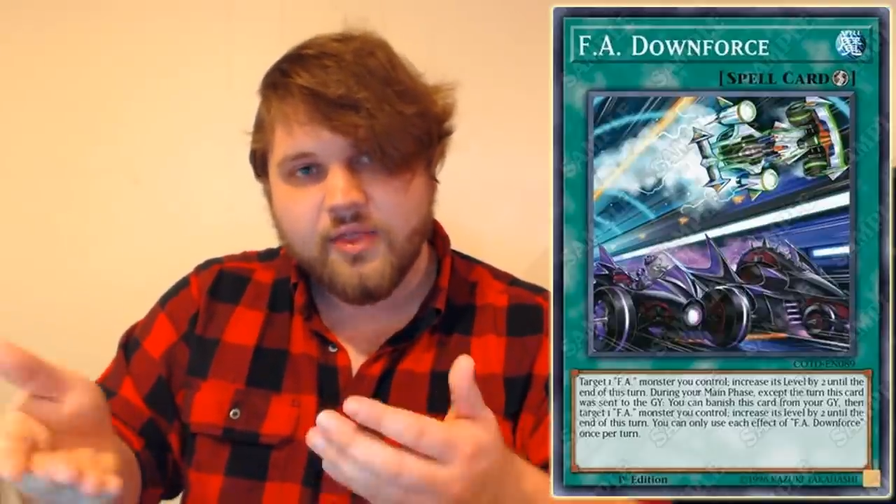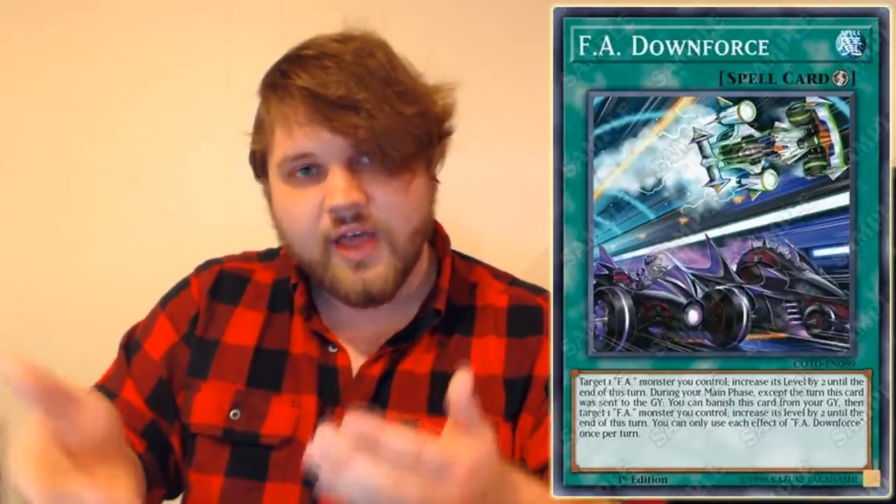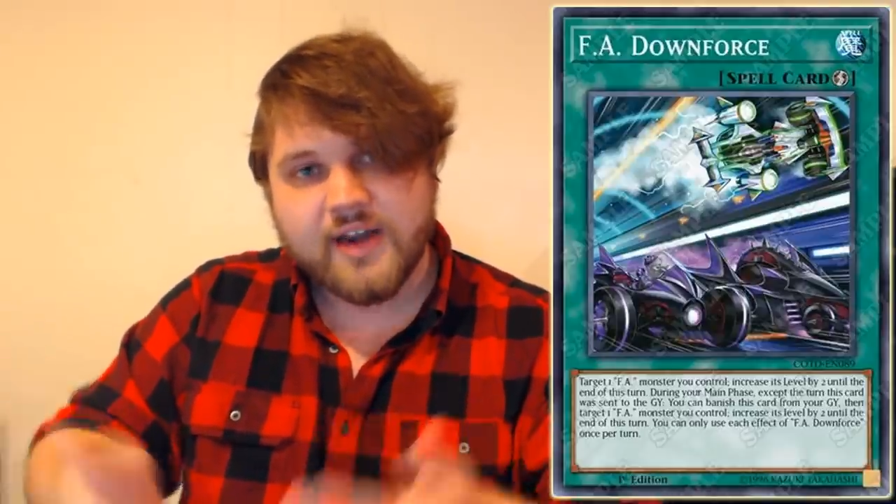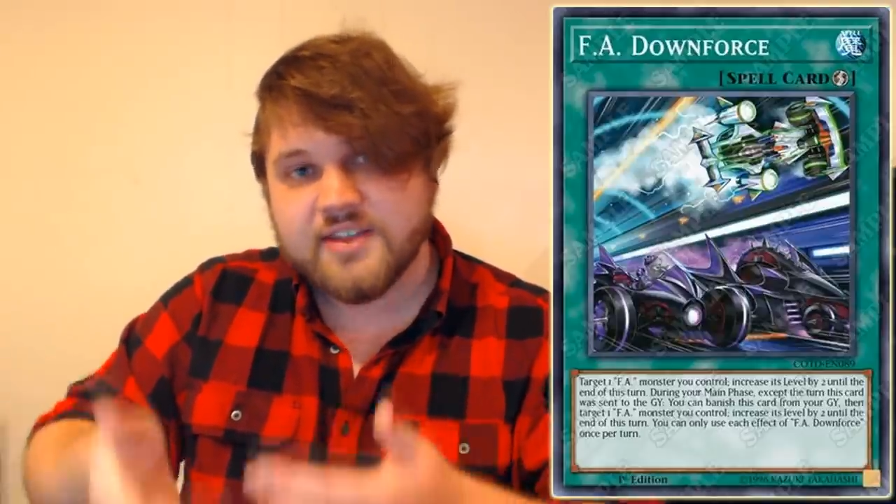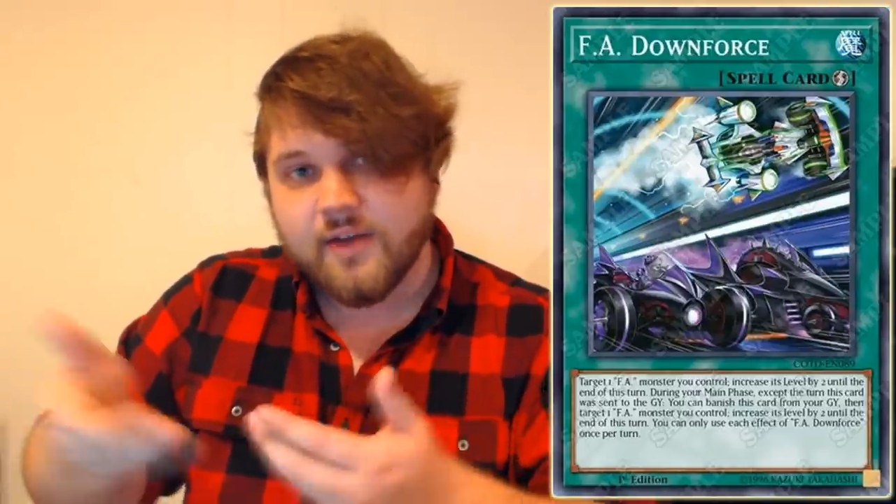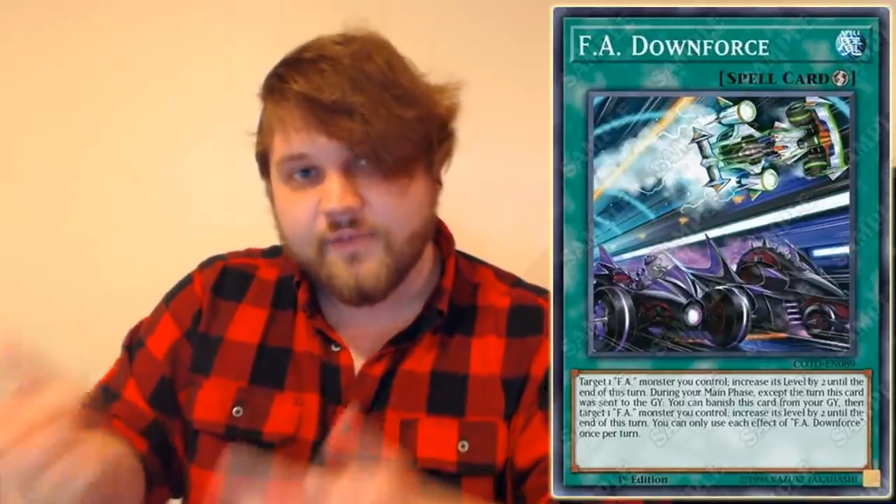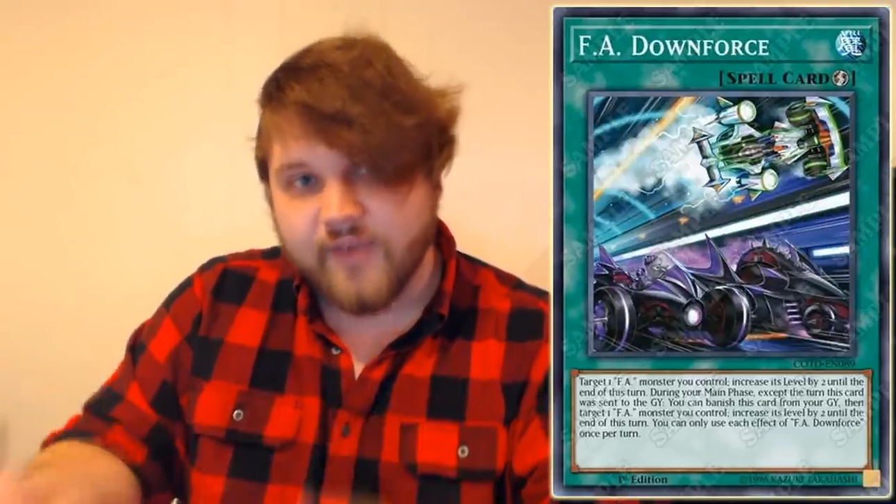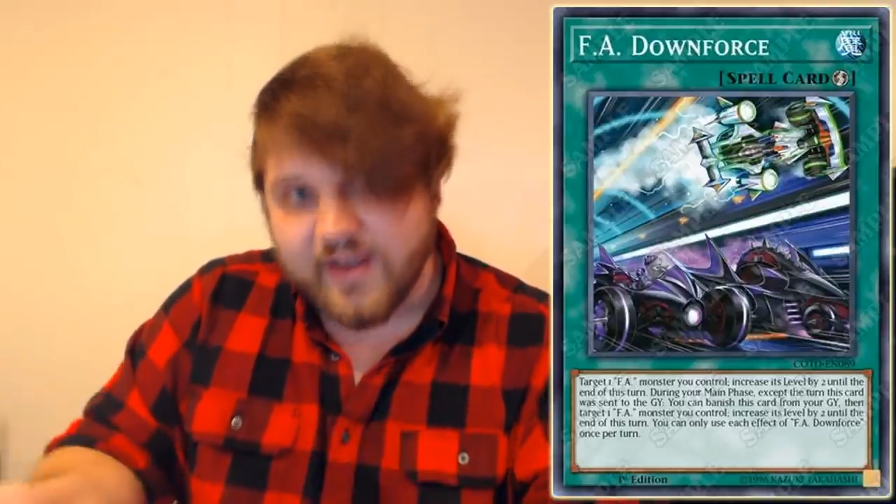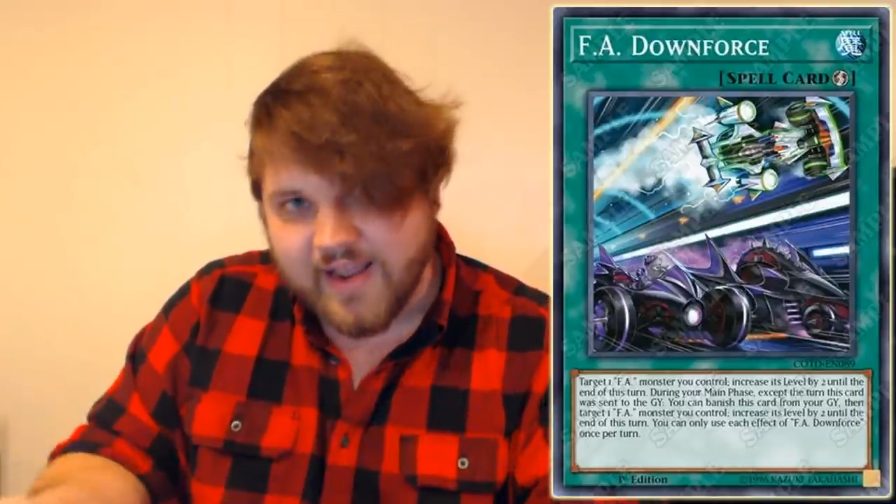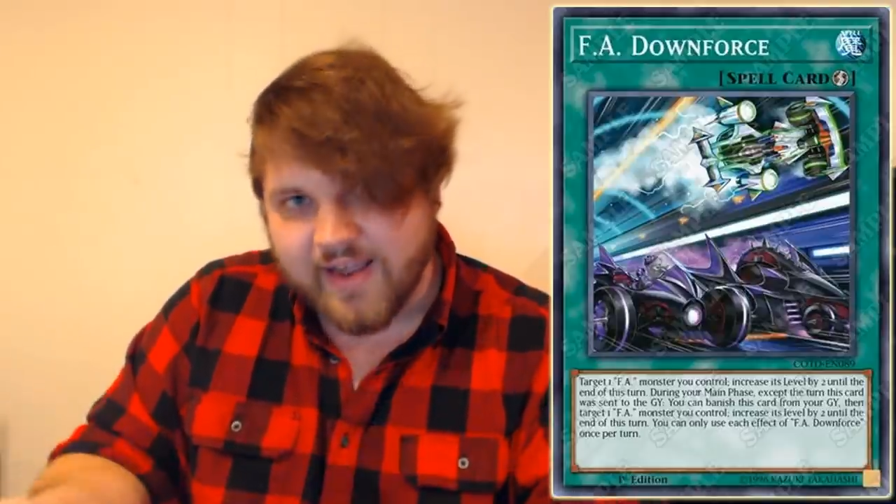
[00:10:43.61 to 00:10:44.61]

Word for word: that is an effect